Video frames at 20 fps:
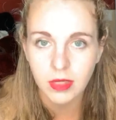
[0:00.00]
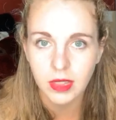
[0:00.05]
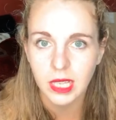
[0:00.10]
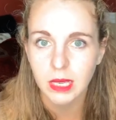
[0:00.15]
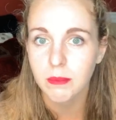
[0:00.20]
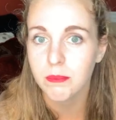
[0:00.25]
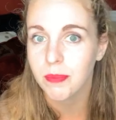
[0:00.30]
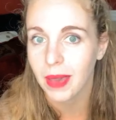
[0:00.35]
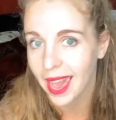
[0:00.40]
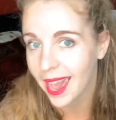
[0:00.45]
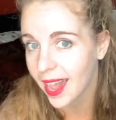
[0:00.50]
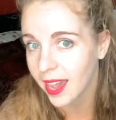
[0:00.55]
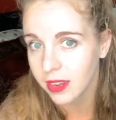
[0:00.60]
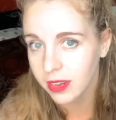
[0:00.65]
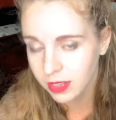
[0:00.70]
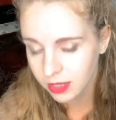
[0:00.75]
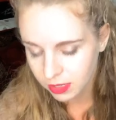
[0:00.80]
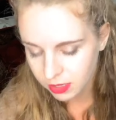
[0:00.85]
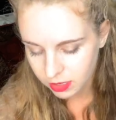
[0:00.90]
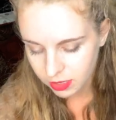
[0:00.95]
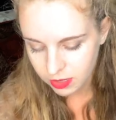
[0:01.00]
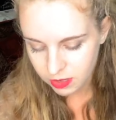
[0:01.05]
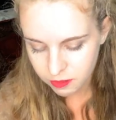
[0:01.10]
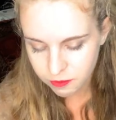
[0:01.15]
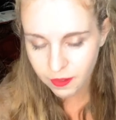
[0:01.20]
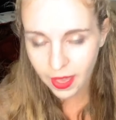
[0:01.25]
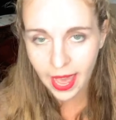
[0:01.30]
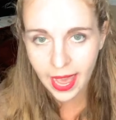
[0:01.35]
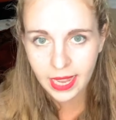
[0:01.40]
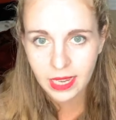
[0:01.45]
bad
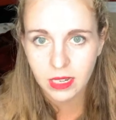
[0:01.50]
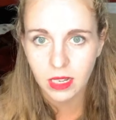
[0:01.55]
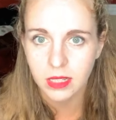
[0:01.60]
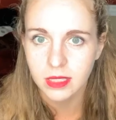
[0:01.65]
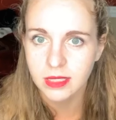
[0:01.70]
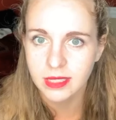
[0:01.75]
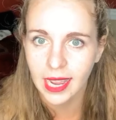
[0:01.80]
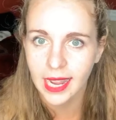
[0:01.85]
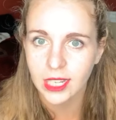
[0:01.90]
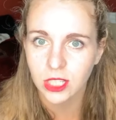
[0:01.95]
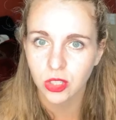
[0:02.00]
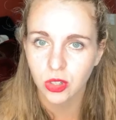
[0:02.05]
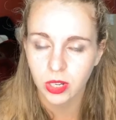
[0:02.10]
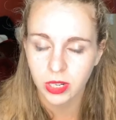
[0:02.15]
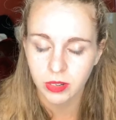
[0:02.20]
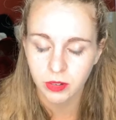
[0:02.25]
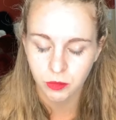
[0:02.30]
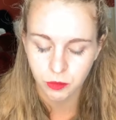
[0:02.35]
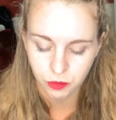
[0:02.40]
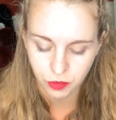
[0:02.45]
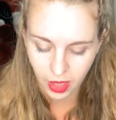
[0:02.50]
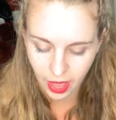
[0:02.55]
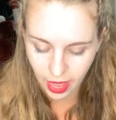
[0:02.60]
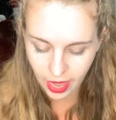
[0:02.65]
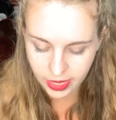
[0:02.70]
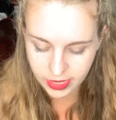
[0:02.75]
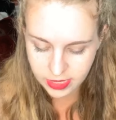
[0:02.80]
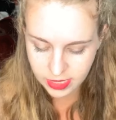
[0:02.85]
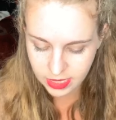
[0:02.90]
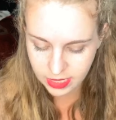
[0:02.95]
fat. Unsaturated
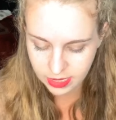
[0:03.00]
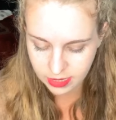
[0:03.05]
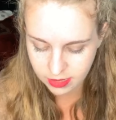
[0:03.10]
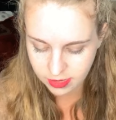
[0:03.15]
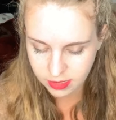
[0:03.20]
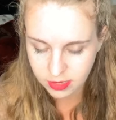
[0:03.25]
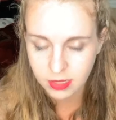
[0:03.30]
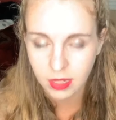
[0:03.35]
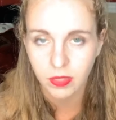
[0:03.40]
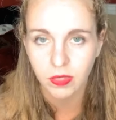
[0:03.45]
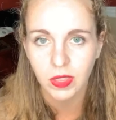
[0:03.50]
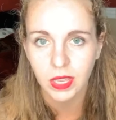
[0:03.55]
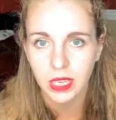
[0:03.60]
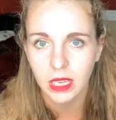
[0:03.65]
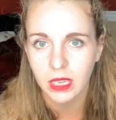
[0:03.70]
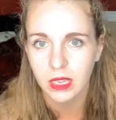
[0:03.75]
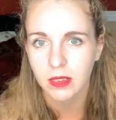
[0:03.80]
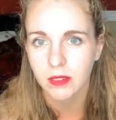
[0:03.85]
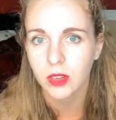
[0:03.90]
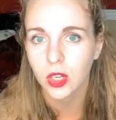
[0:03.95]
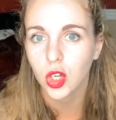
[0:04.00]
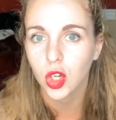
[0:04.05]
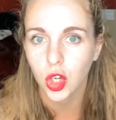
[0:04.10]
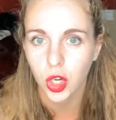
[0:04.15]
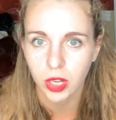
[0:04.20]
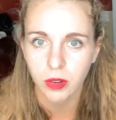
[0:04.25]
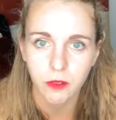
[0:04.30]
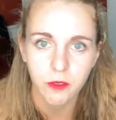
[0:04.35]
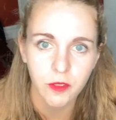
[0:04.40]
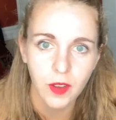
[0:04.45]
fat is the
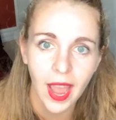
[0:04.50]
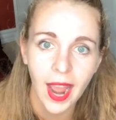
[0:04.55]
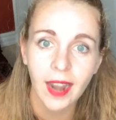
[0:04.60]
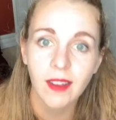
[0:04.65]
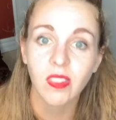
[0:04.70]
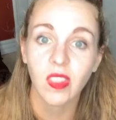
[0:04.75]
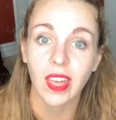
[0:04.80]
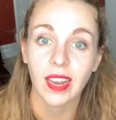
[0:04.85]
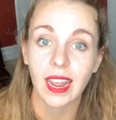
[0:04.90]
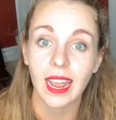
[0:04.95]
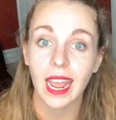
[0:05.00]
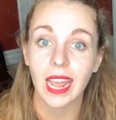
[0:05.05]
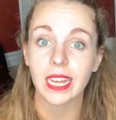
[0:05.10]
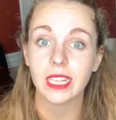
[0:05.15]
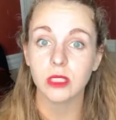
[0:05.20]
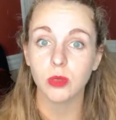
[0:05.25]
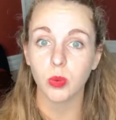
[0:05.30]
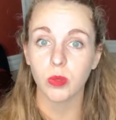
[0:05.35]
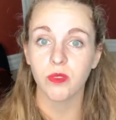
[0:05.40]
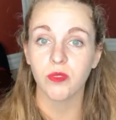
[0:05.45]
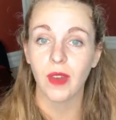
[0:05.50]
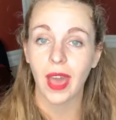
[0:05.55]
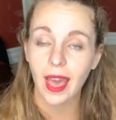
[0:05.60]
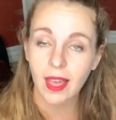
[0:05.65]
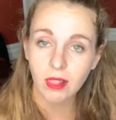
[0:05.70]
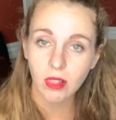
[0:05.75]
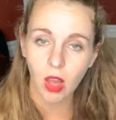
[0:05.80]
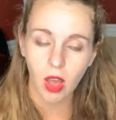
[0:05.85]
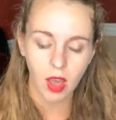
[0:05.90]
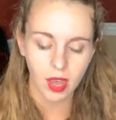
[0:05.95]
good fat that aids with fat
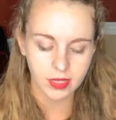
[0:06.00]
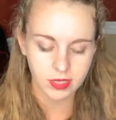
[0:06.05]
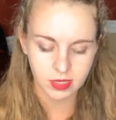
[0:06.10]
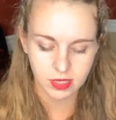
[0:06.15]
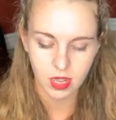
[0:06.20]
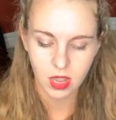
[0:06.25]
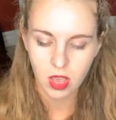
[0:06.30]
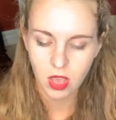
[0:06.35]
loss.